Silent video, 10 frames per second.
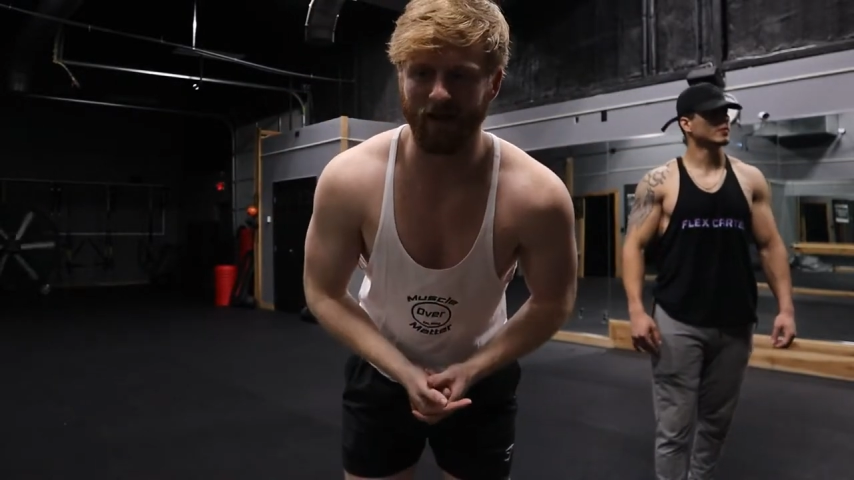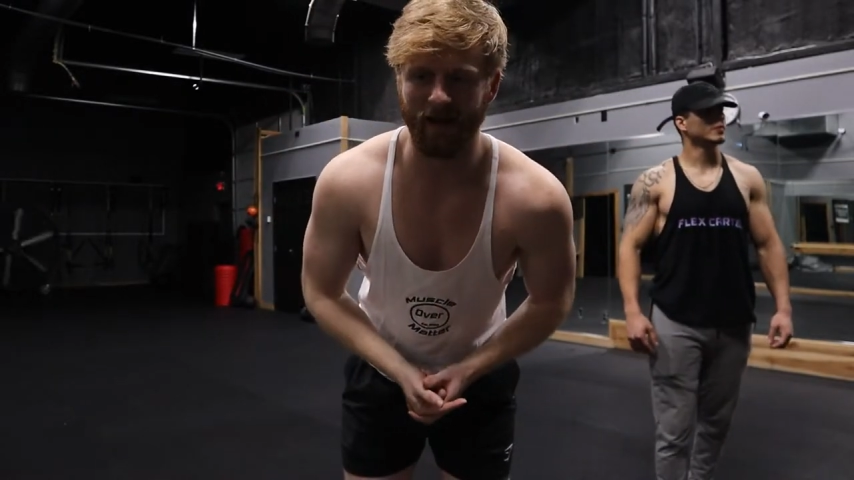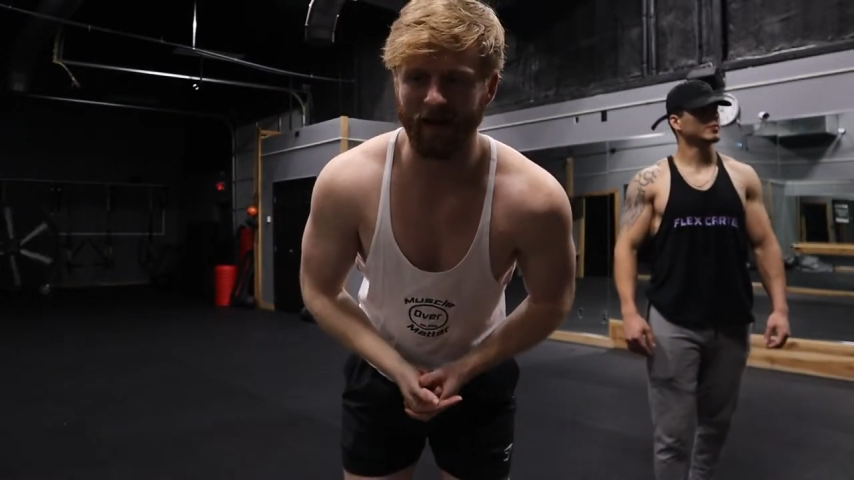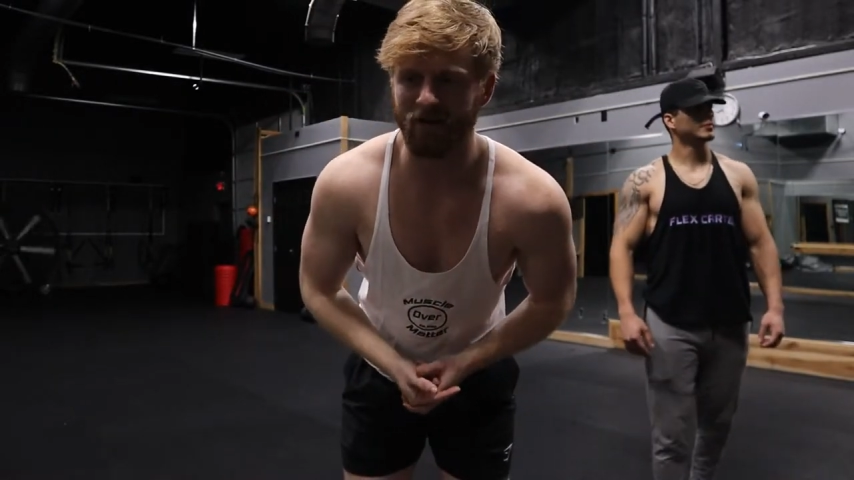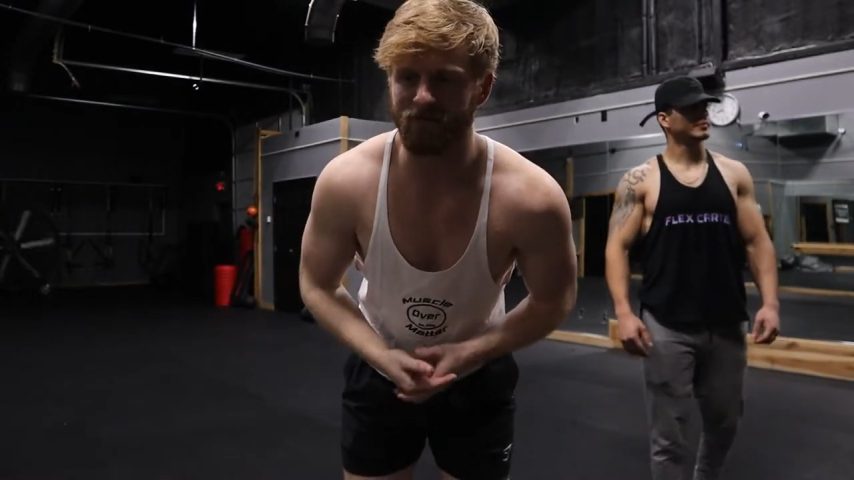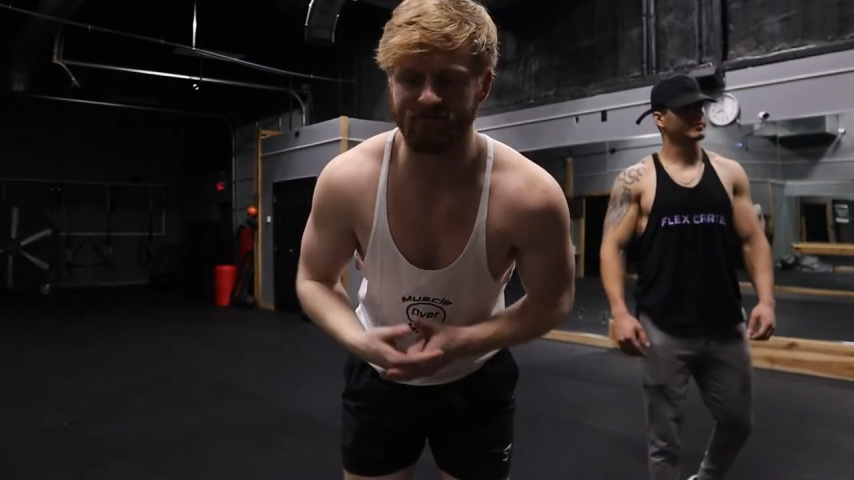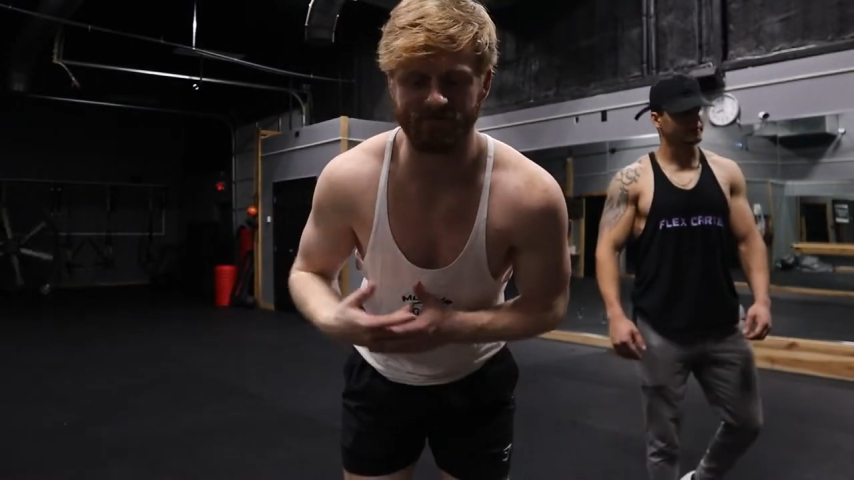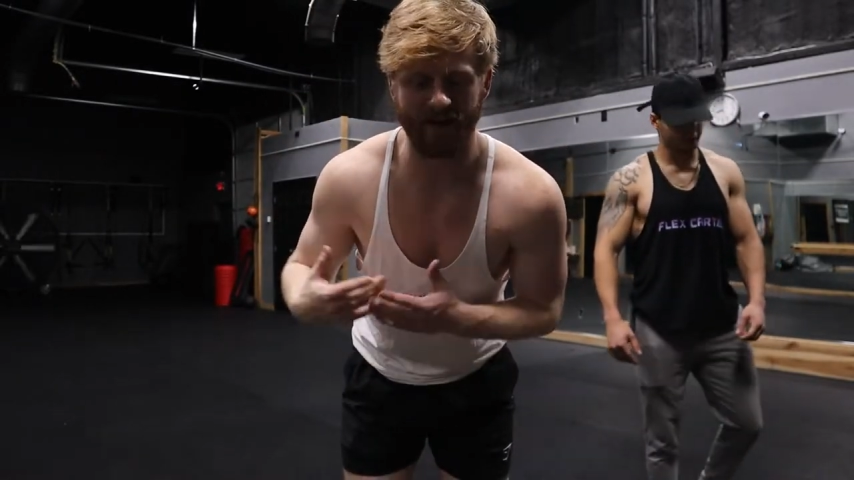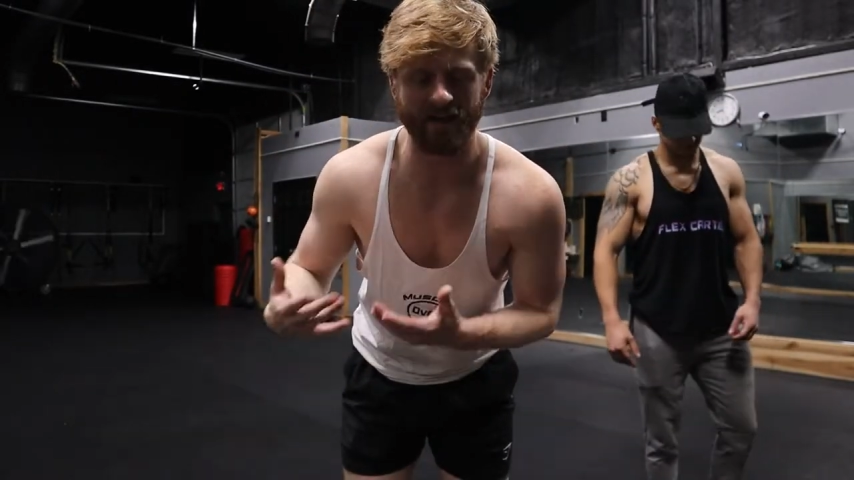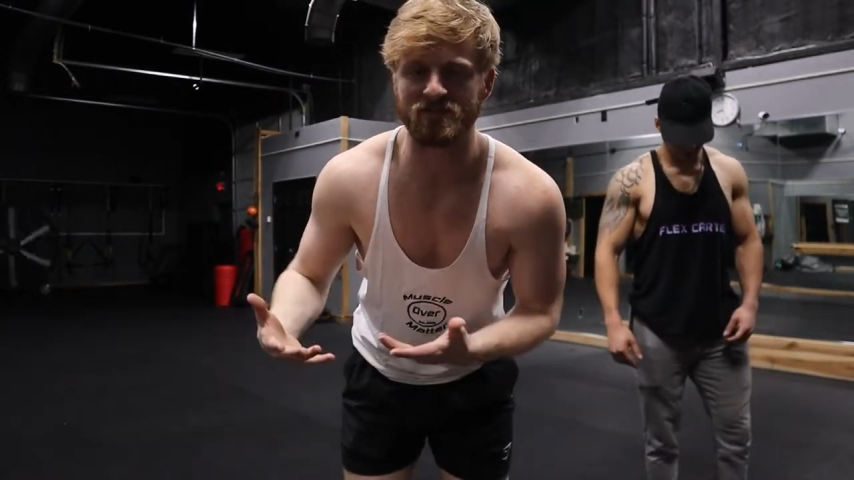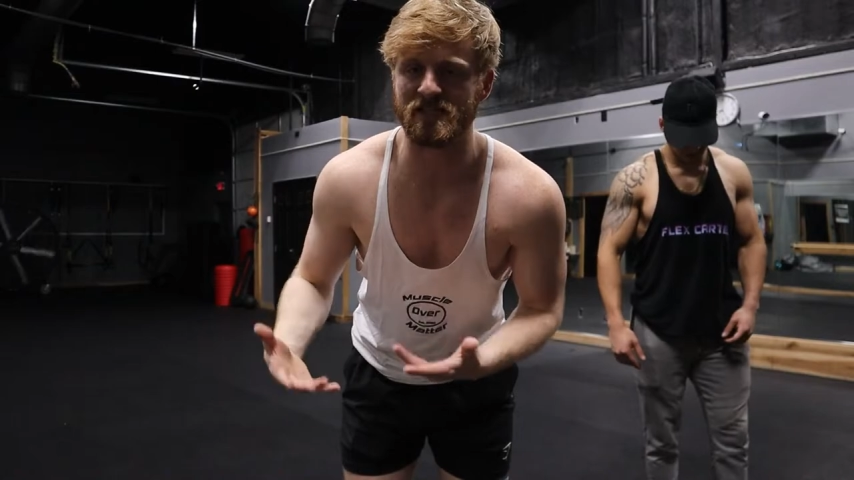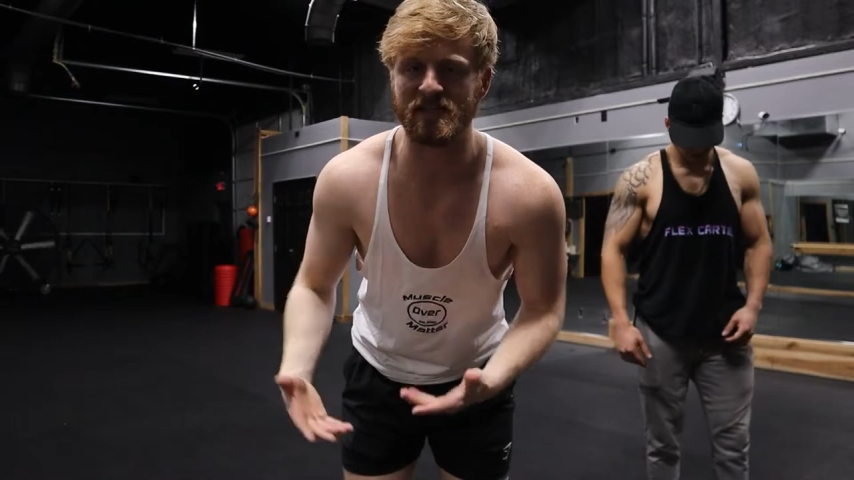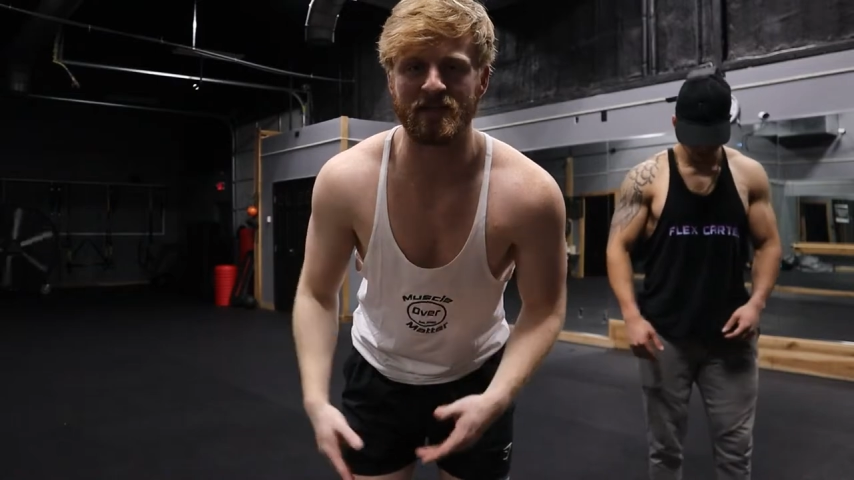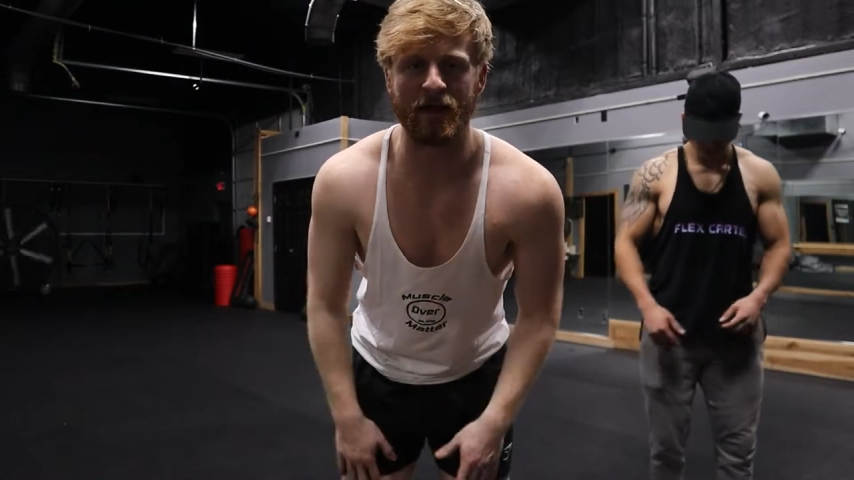out of 10,